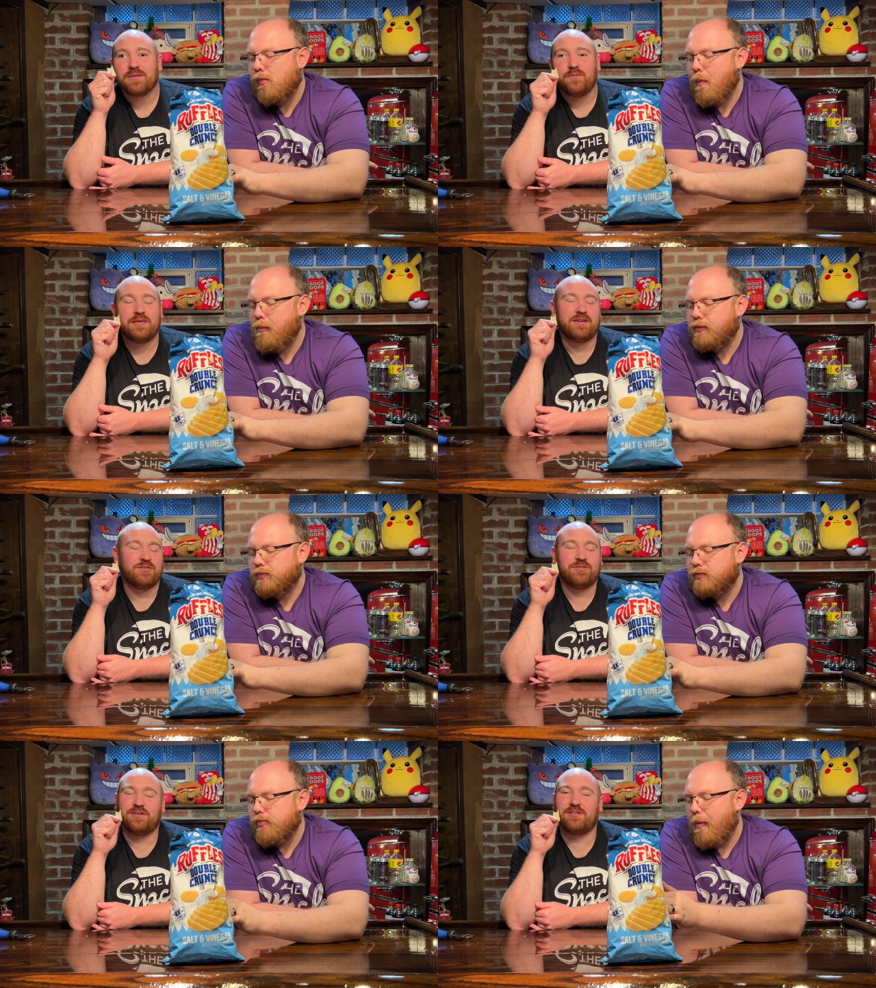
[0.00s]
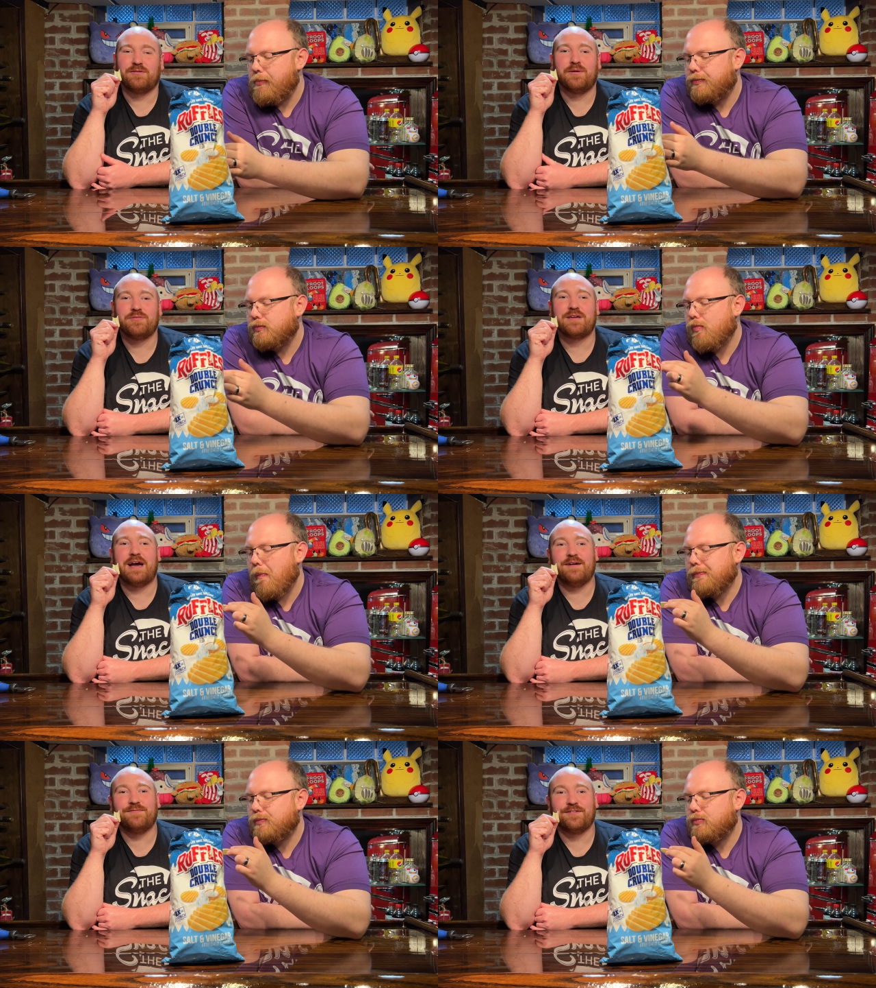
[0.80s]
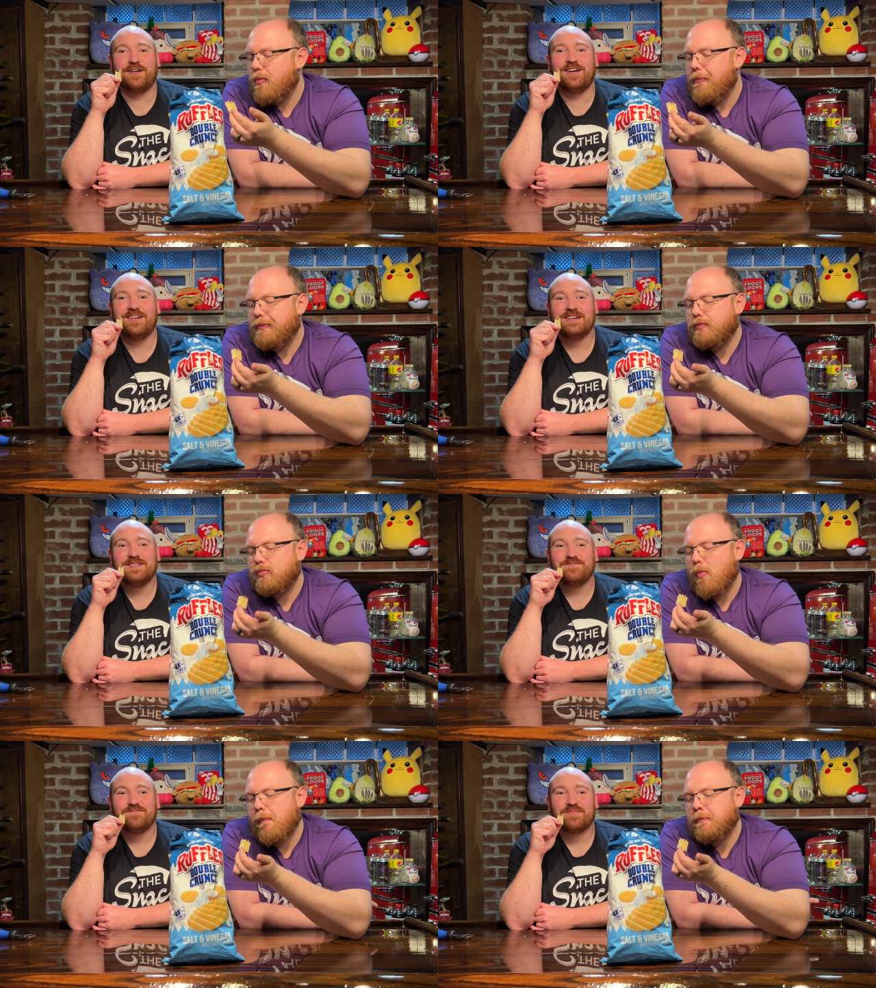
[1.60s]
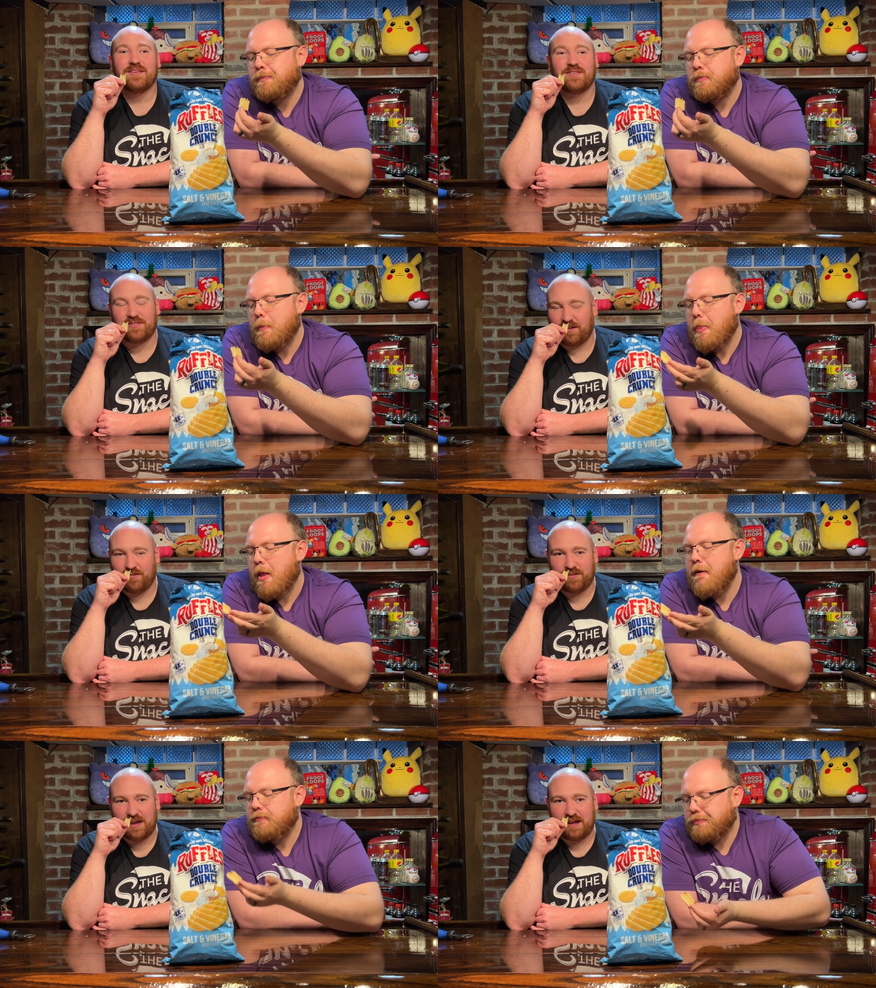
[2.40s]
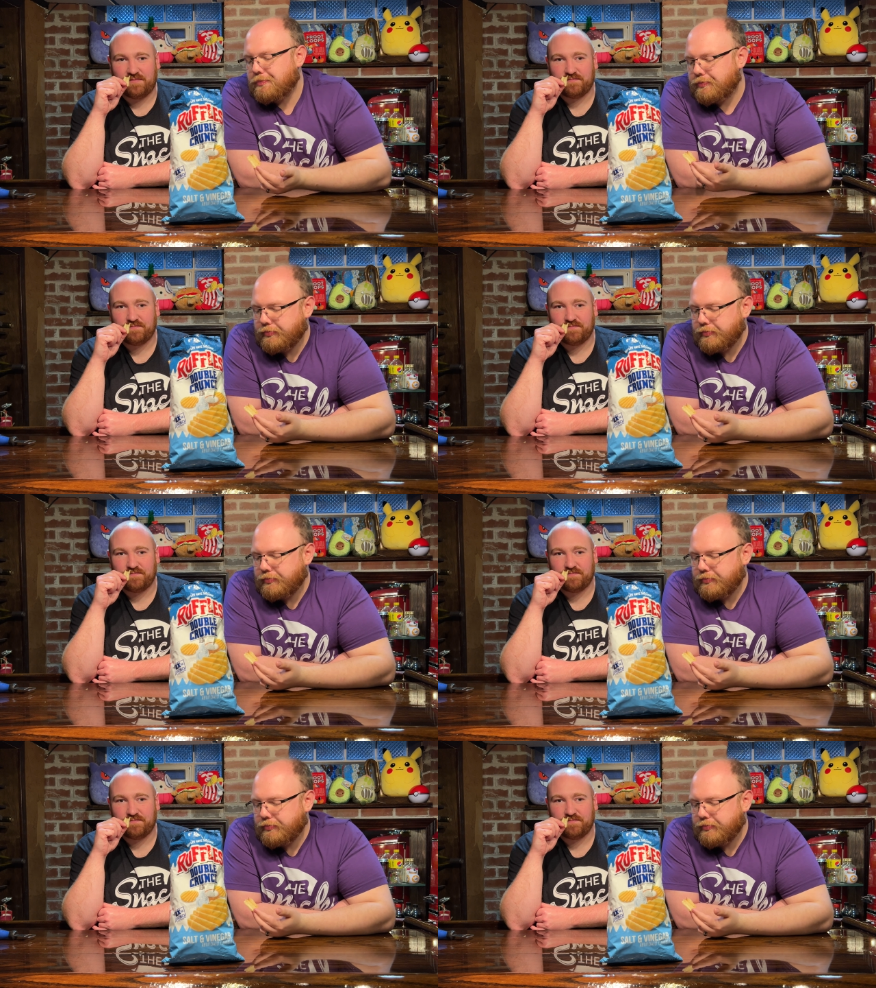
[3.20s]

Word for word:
Speaker 1: We taste new things here almost every single day.